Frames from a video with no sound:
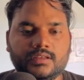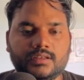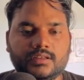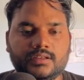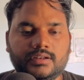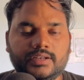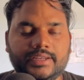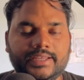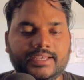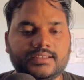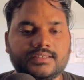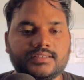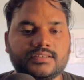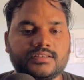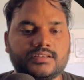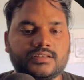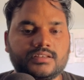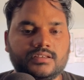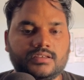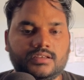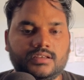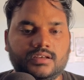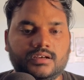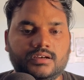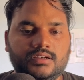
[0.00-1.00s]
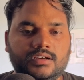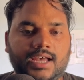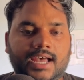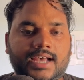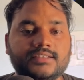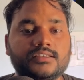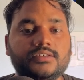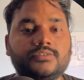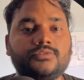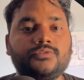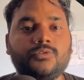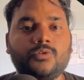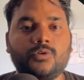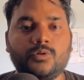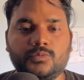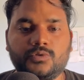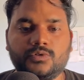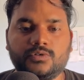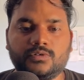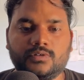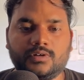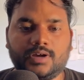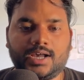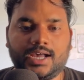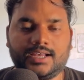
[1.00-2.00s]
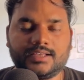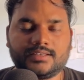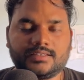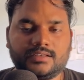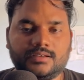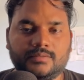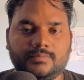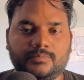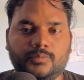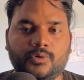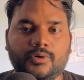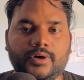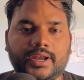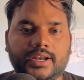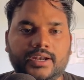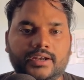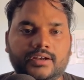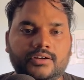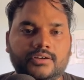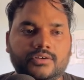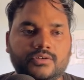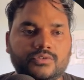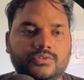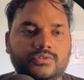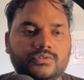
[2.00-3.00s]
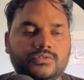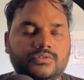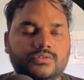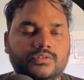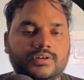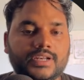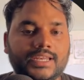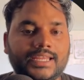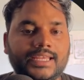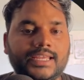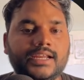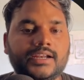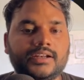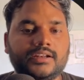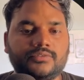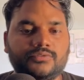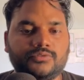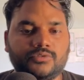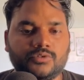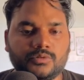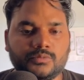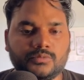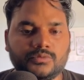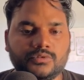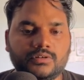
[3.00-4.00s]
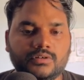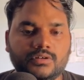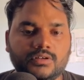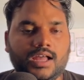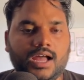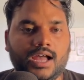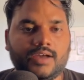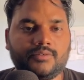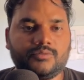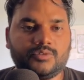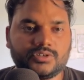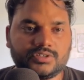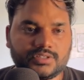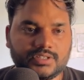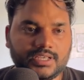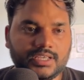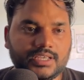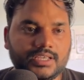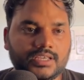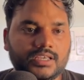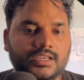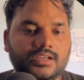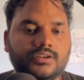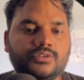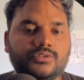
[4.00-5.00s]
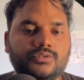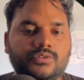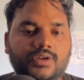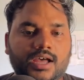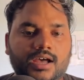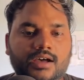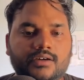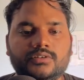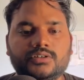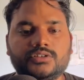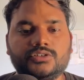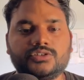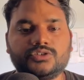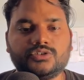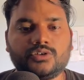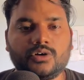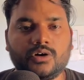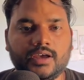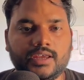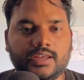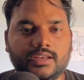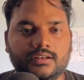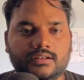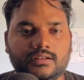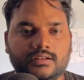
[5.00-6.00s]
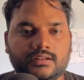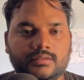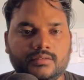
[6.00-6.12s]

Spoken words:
Next, as a FOMO, as a point to create a FOMO, I was thinking to have a join